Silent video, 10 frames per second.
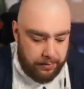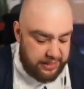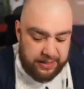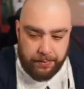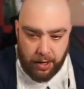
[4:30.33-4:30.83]
it's
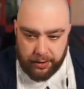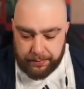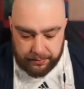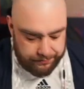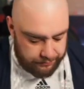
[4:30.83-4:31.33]
a board,
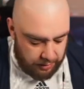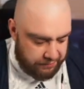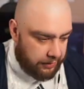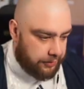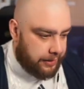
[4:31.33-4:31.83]
but
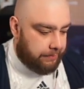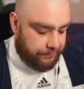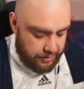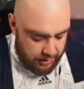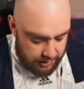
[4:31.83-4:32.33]
nothing good there.
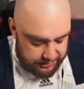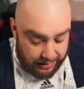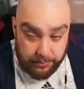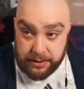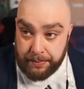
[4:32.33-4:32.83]
So that
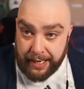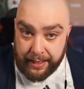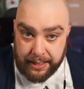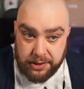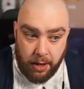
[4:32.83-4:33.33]
was the pack,
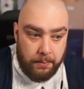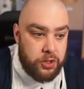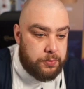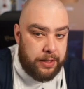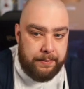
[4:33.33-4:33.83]
guys. Not much
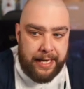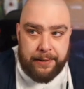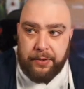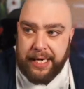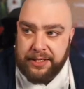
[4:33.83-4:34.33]
money made,
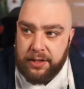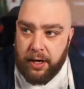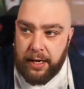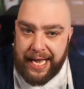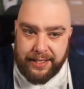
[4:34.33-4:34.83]
but he has got
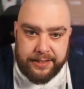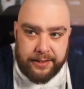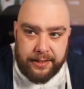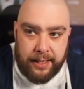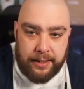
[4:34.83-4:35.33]
Ederson
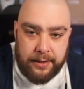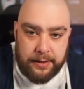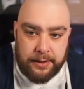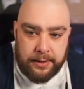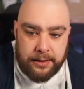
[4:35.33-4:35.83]
there.
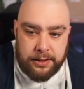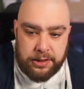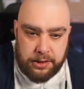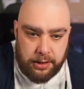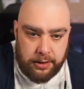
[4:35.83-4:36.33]

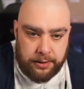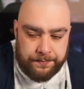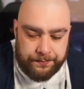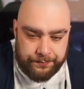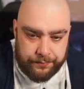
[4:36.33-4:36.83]
So,
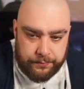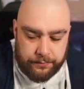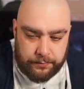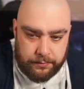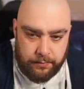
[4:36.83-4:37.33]

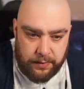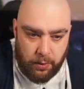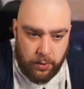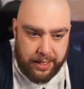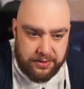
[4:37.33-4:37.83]

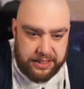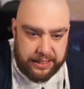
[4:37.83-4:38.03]
what else is